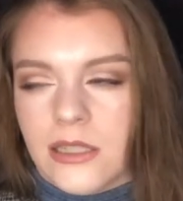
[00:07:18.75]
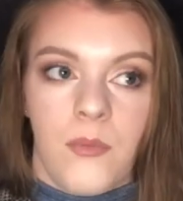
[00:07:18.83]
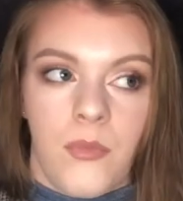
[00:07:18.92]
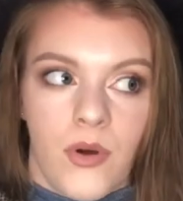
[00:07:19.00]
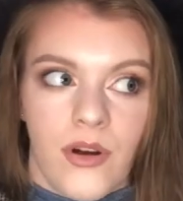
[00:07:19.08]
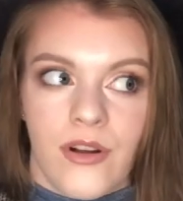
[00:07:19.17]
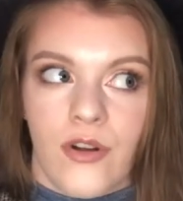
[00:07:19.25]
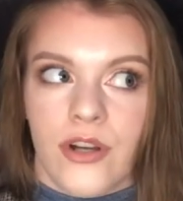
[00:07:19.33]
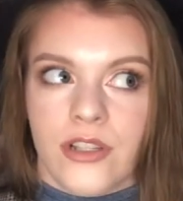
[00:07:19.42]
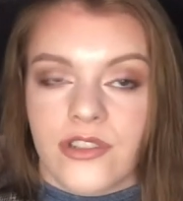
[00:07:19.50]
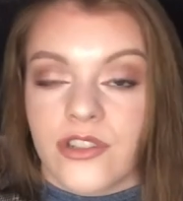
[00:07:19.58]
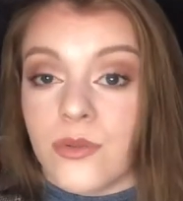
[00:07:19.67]
But of
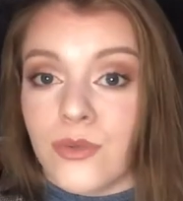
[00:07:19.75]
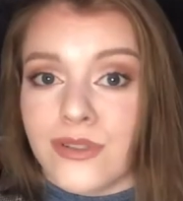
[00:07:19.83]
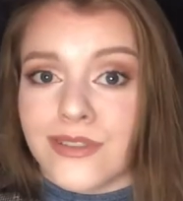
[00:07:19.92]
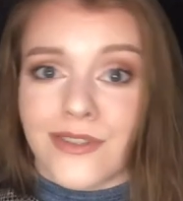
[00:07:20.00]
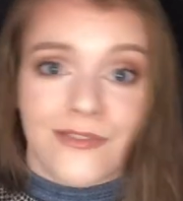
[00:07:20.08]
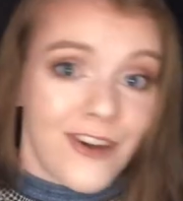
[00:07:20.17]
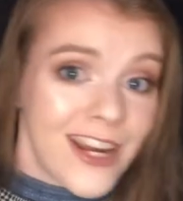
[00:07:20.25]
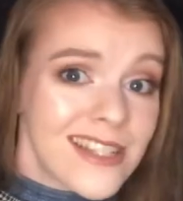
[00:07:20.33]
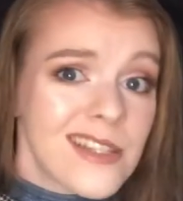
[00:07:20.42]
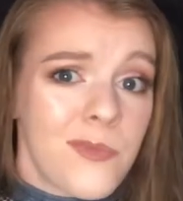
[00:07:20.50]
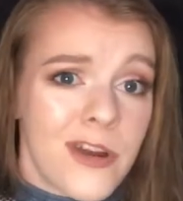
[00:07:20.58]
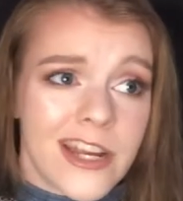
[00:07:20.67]
course, she was
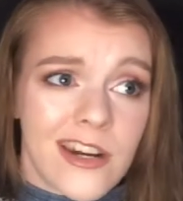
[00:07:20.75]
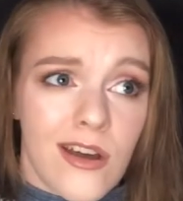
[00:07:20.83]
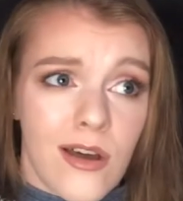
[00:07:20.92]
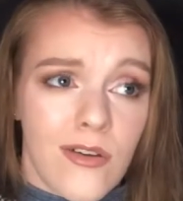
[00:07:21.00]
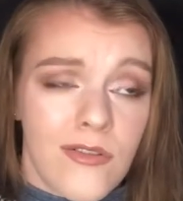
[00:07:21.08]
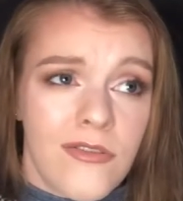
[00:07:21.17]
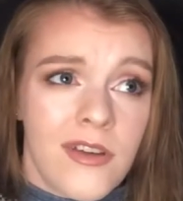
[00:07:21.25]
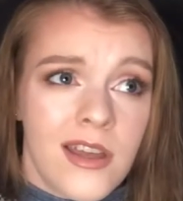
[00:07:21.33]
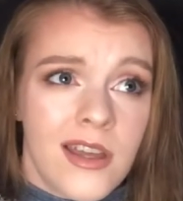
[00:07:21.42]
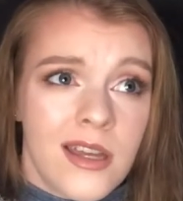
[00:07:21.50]
afraid to break it off.